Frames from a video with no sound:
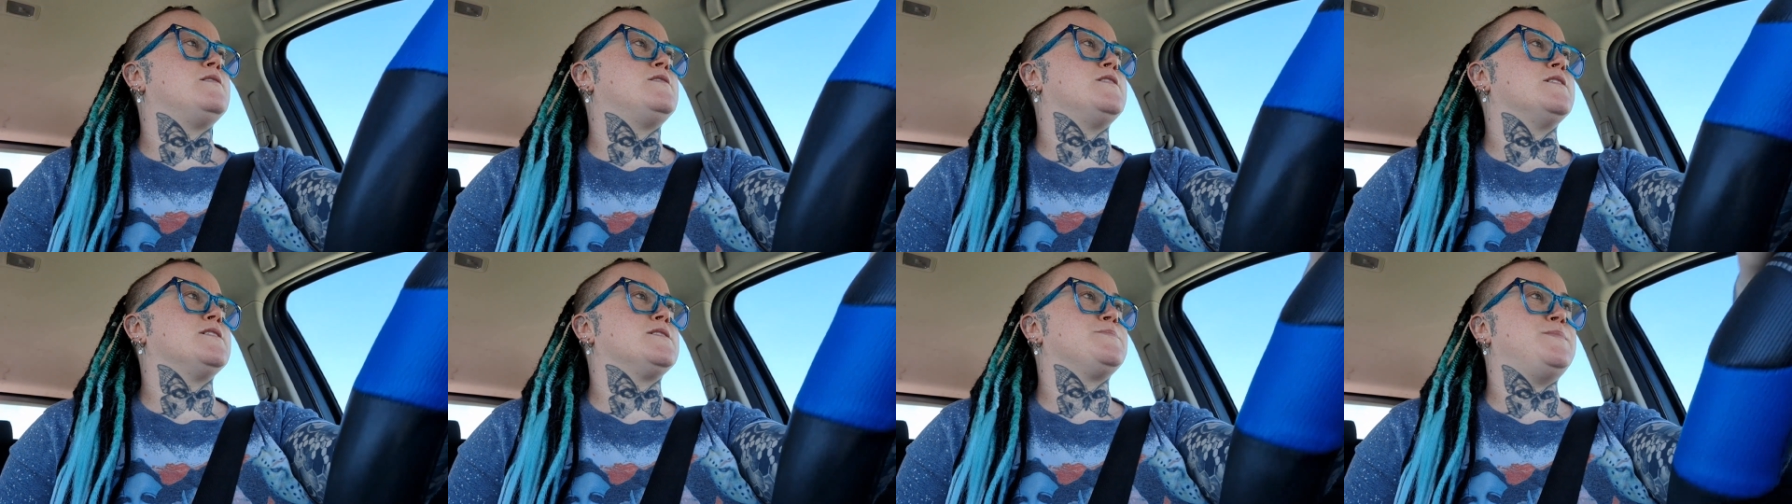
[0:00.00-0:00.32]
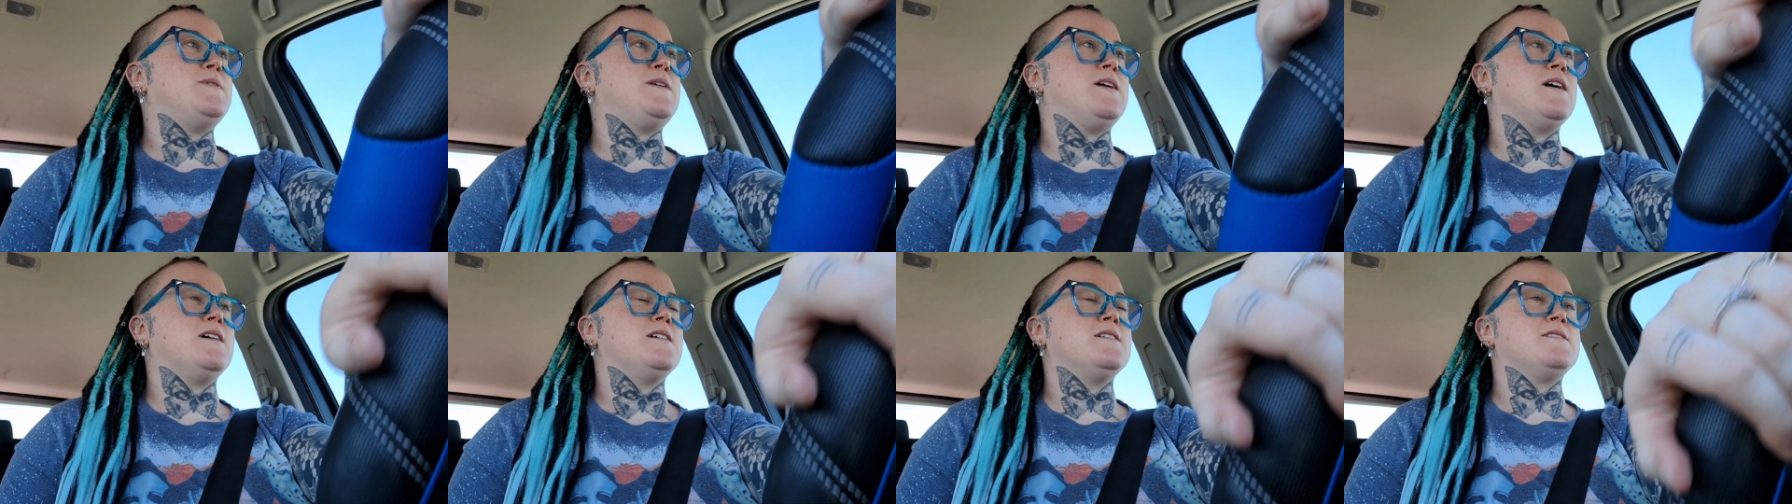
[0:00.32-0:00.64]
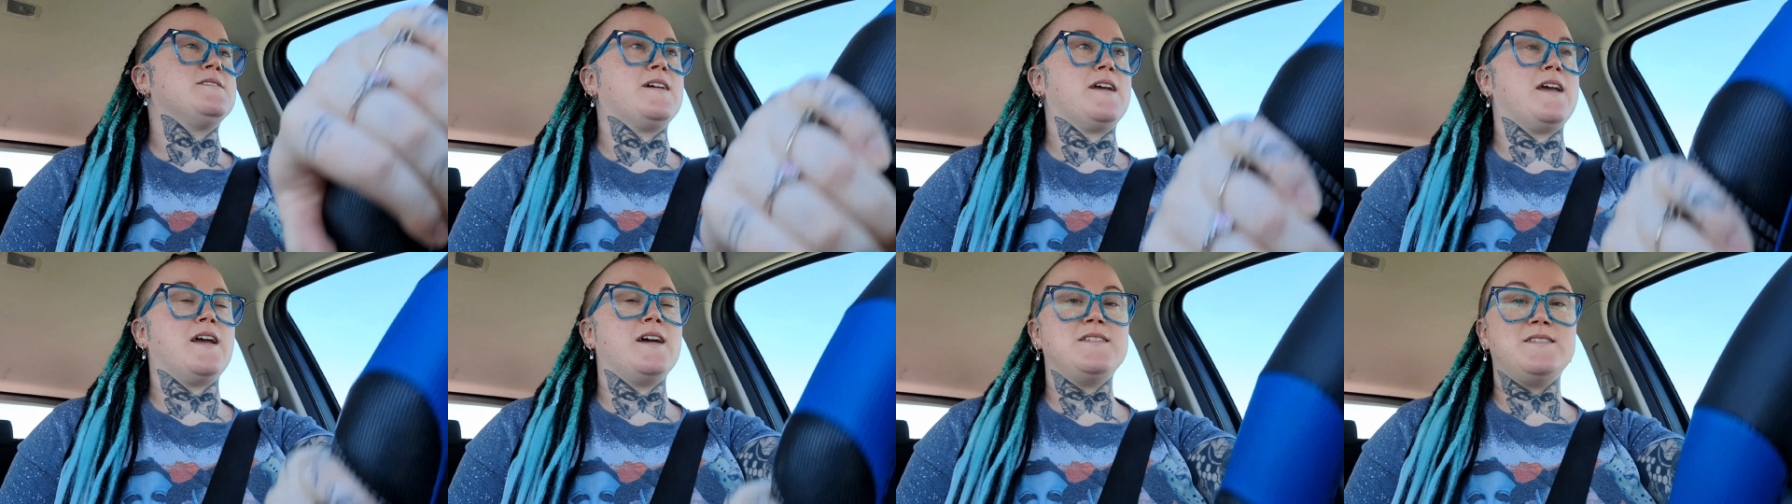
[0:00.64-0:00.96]
just
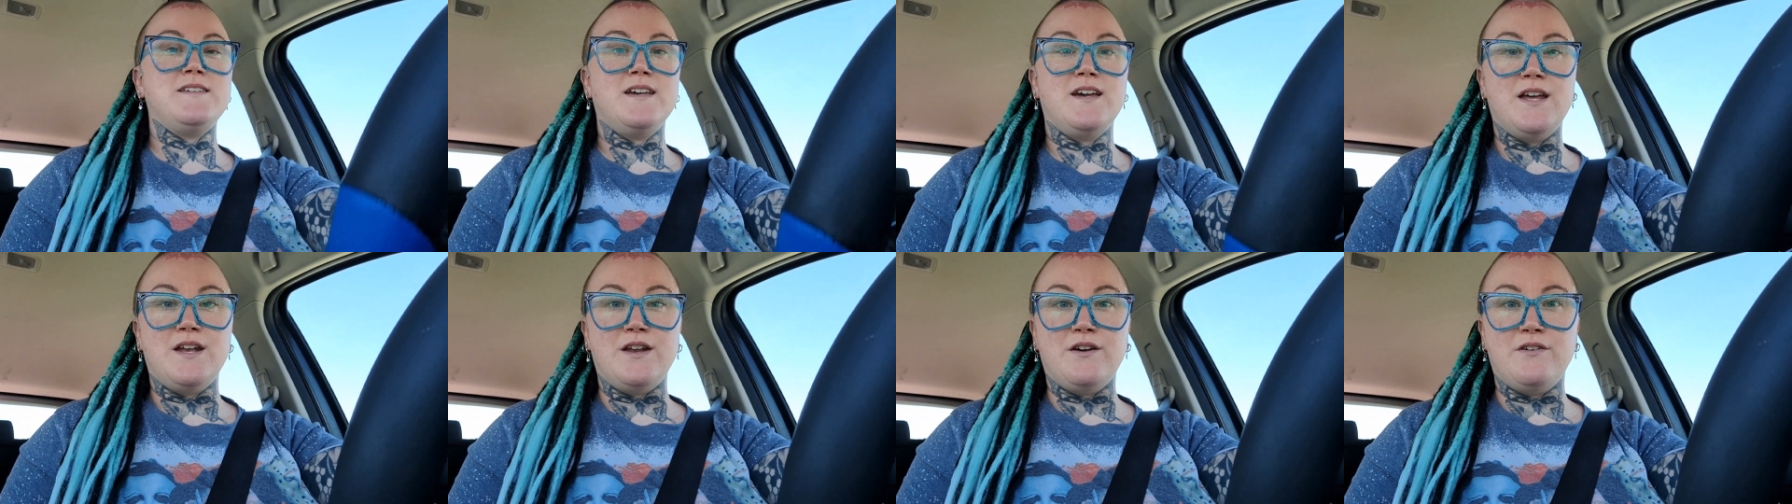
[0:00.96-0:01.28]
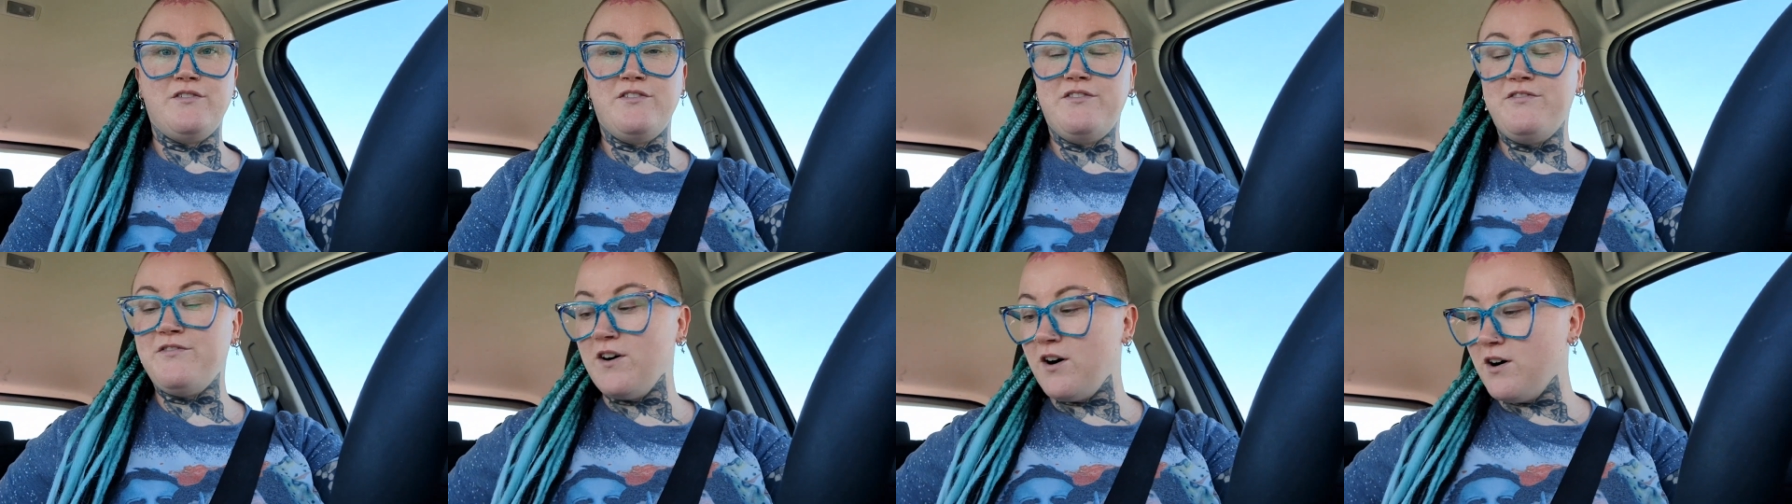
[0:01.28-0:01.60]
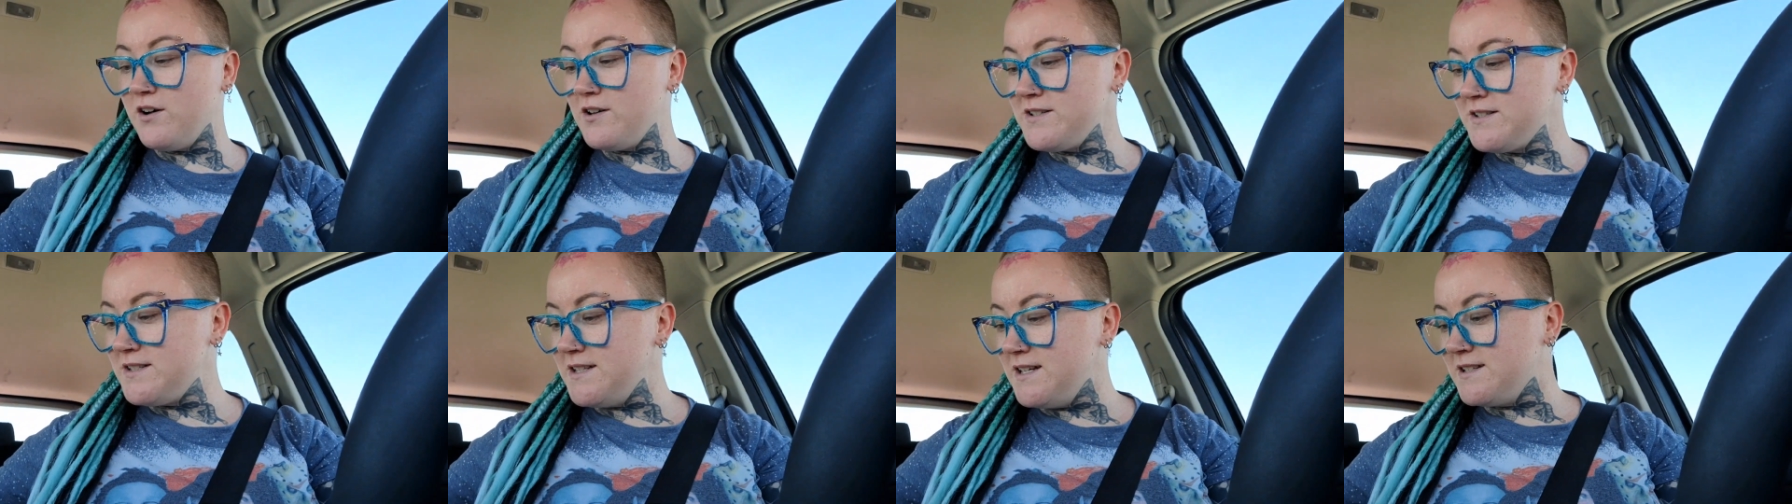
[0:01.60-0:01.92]
because, like I said,
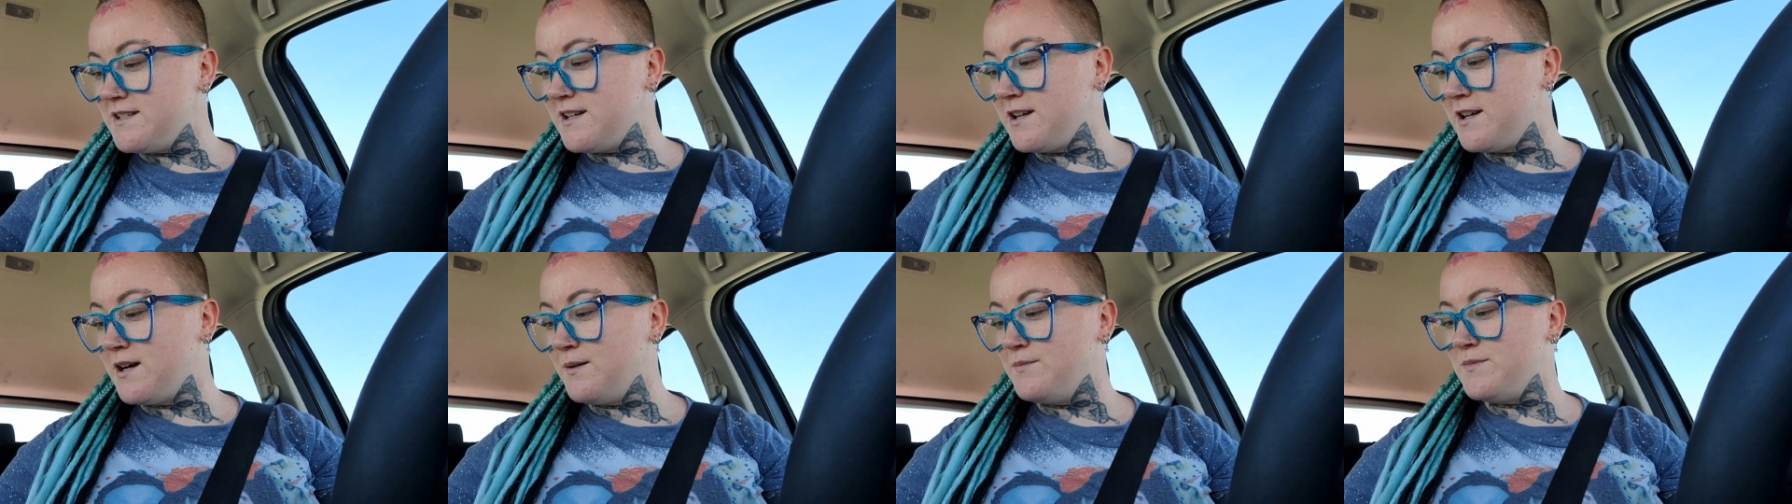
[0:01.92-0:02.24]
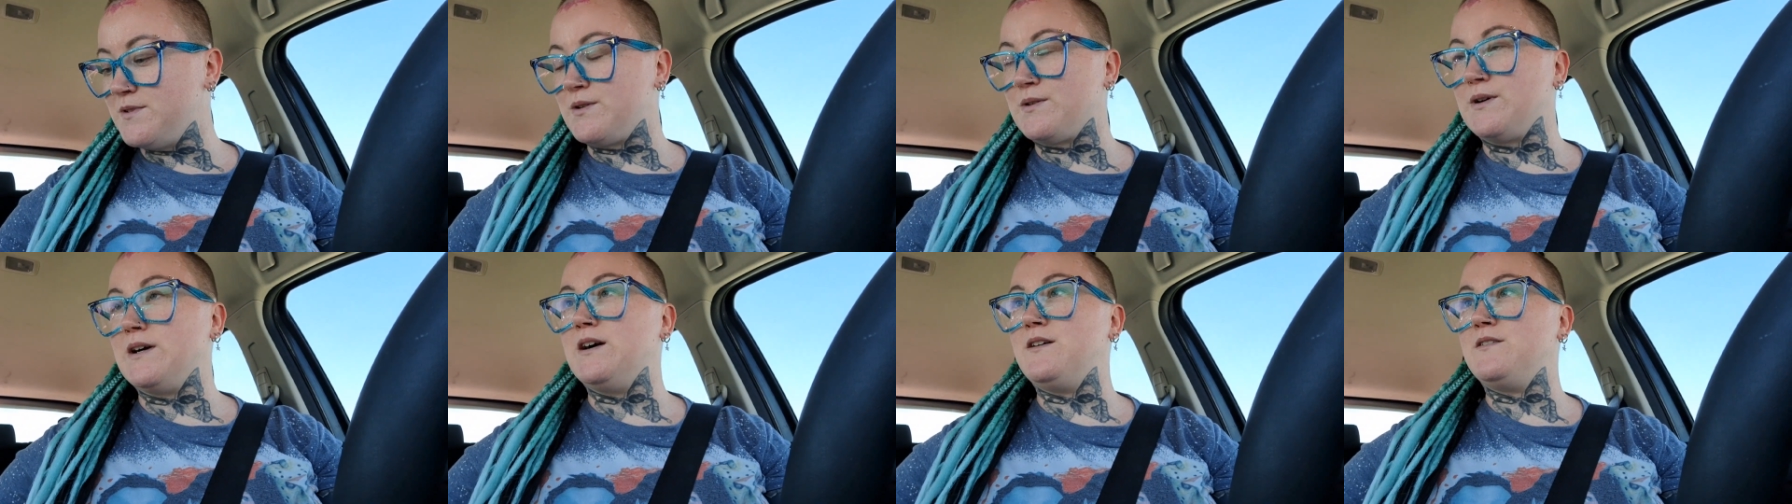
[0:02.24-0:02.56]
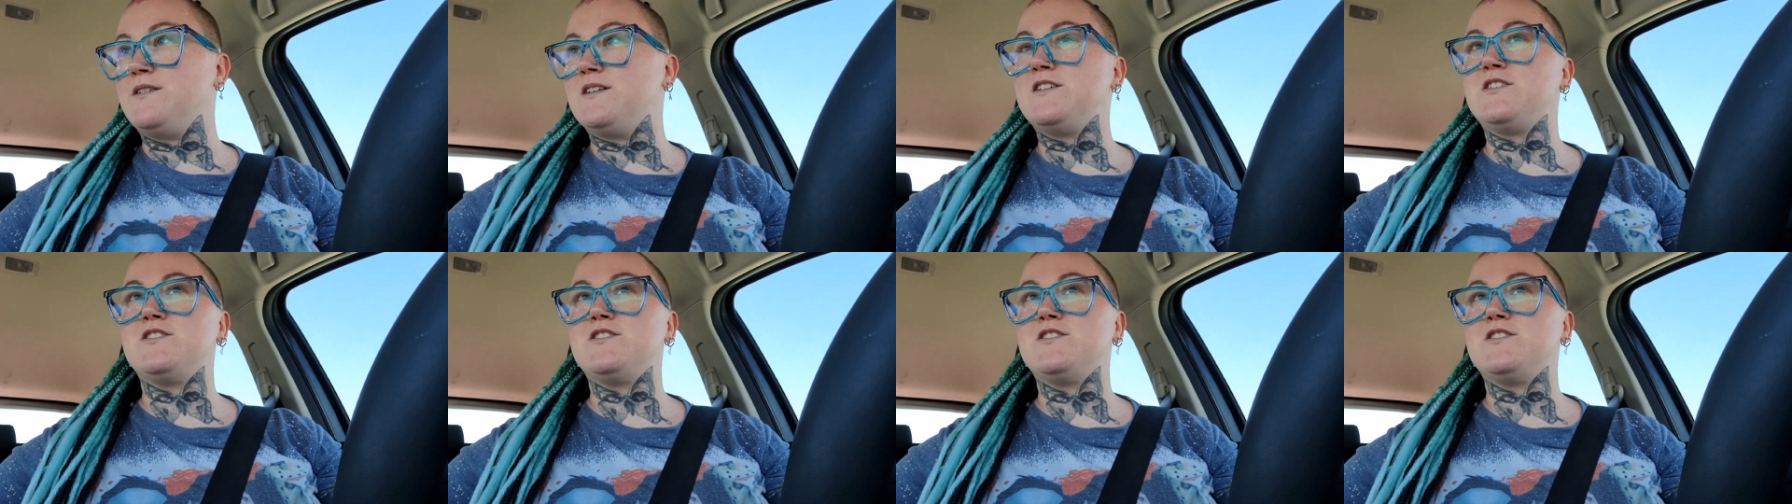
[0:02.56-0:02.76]
fall season comes around.